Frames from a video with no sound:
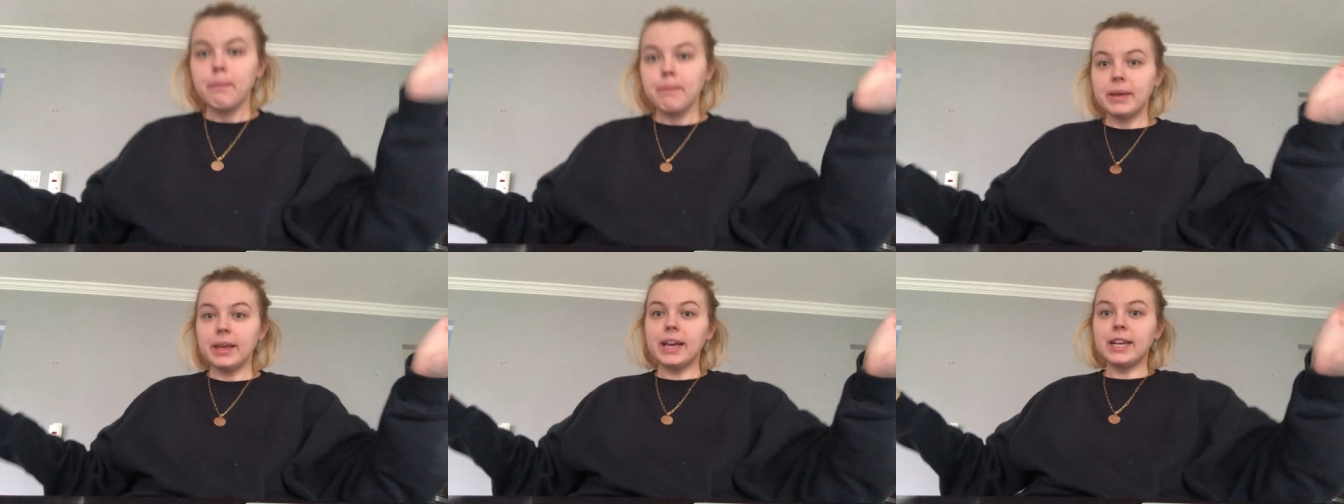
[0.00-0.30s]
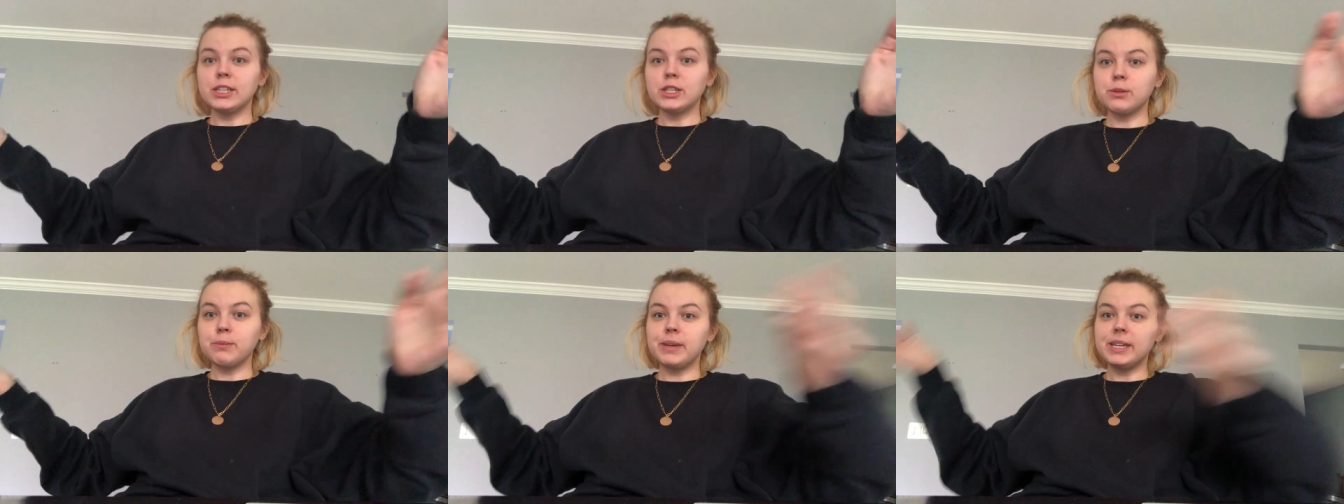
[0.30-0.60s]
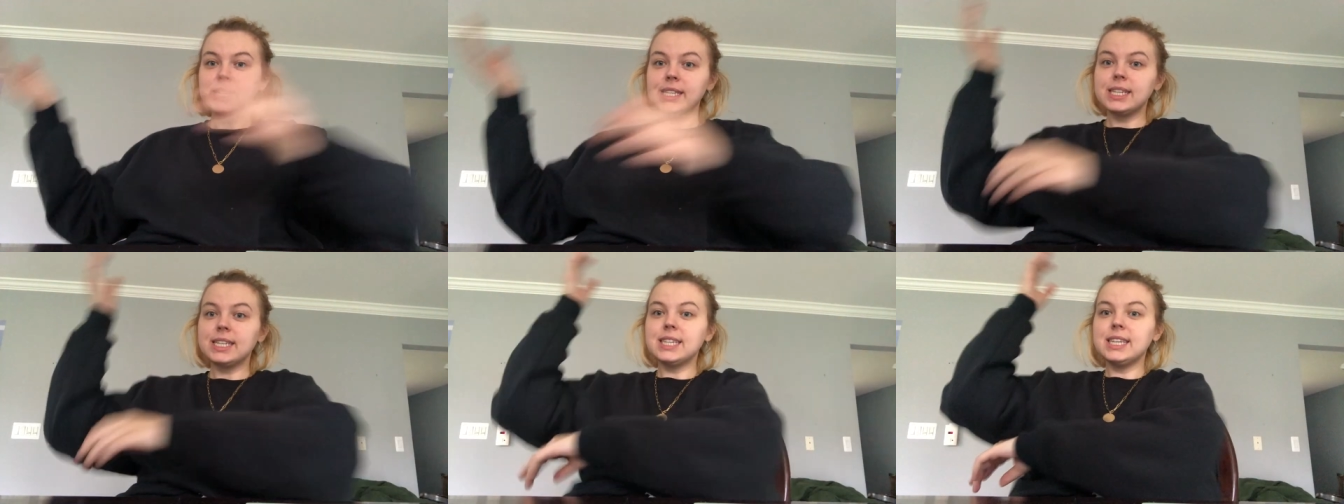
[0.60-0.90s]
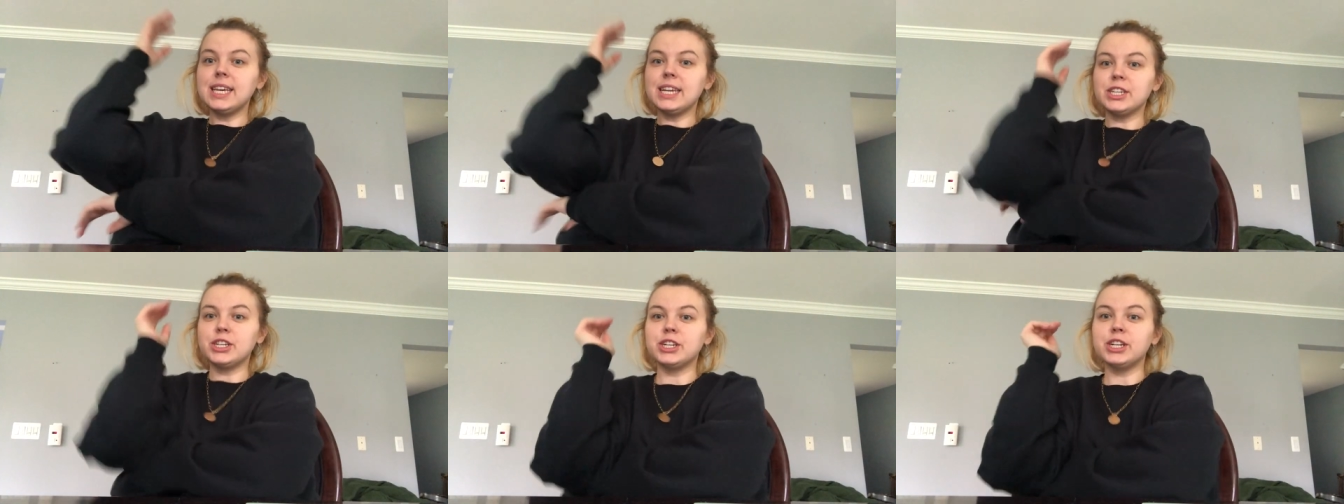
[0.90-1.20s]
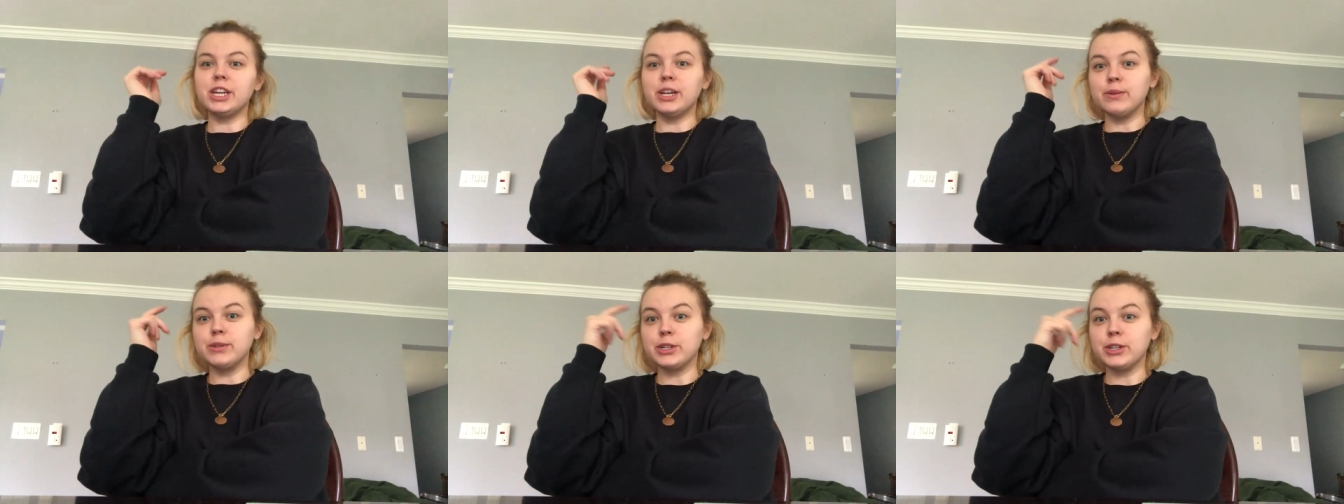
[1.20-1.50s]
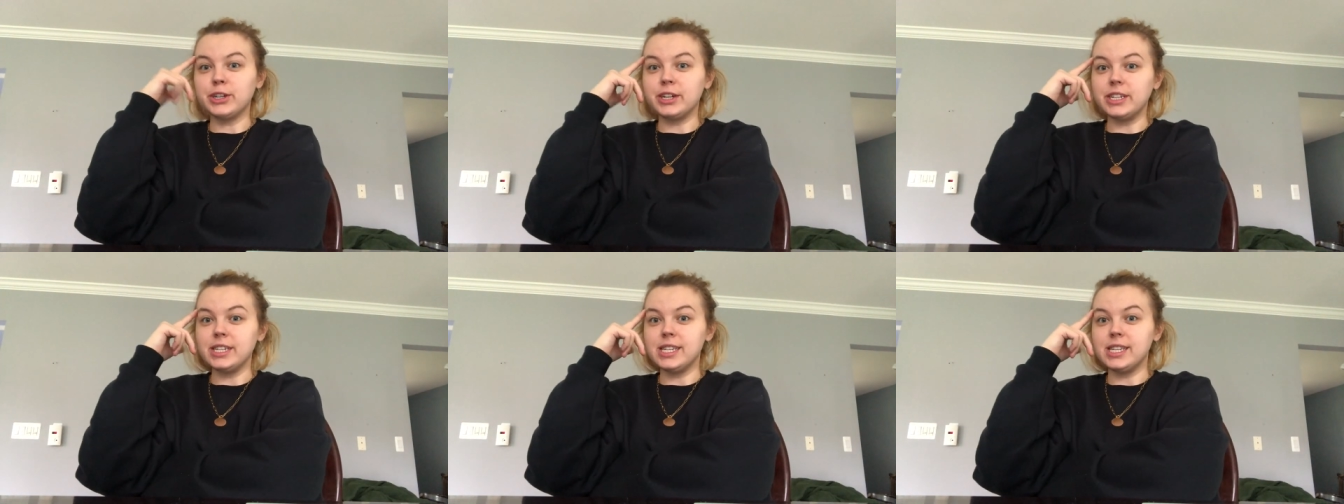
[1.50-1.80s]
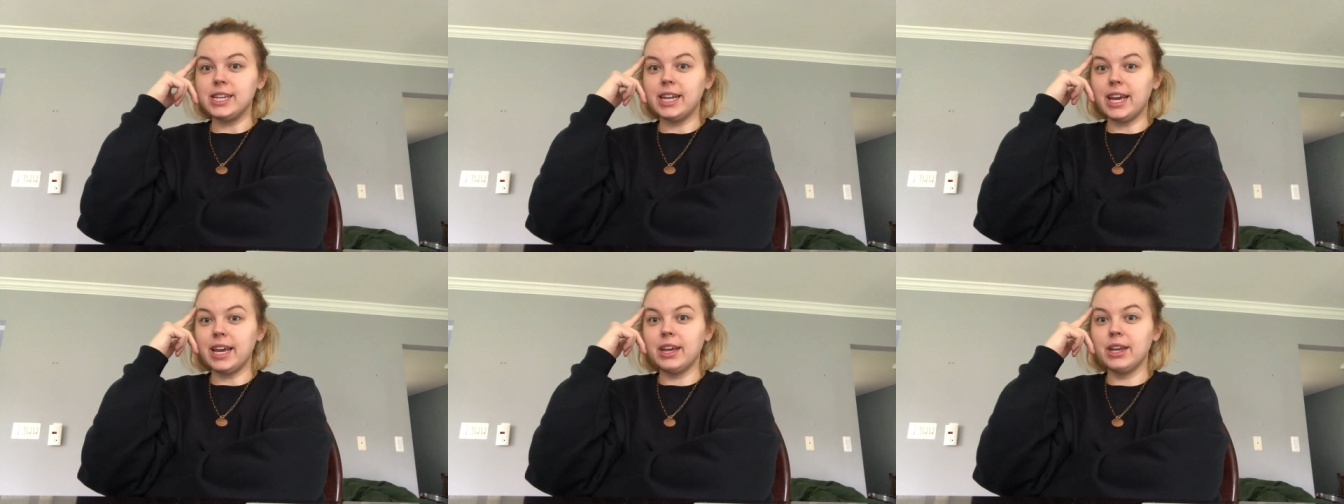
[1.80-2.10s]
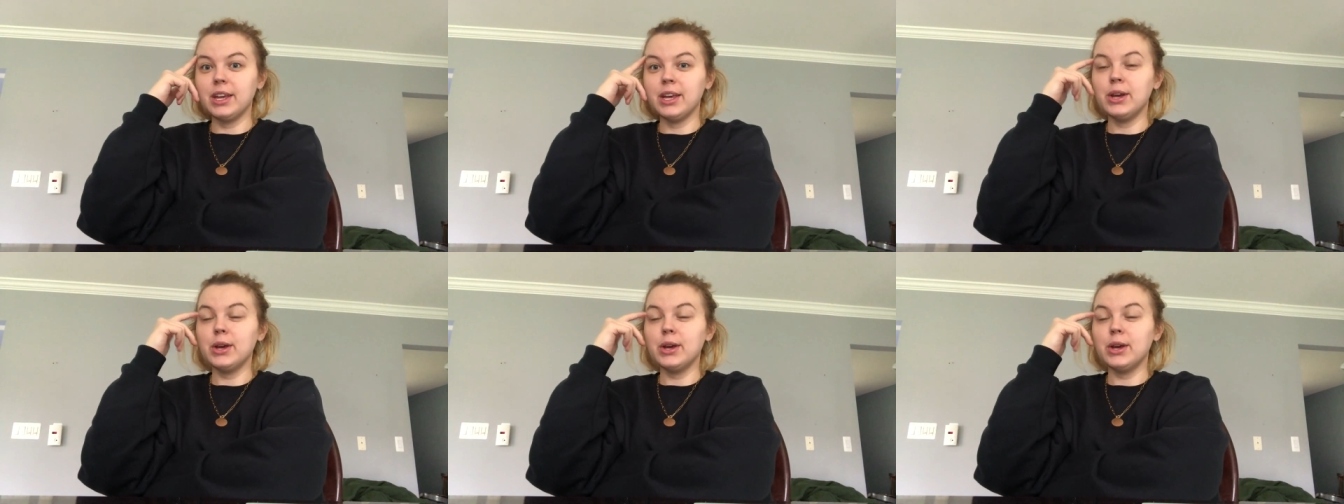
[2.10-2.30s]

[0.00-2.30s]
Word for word: Yeah, so basically yesterday was a crazy day.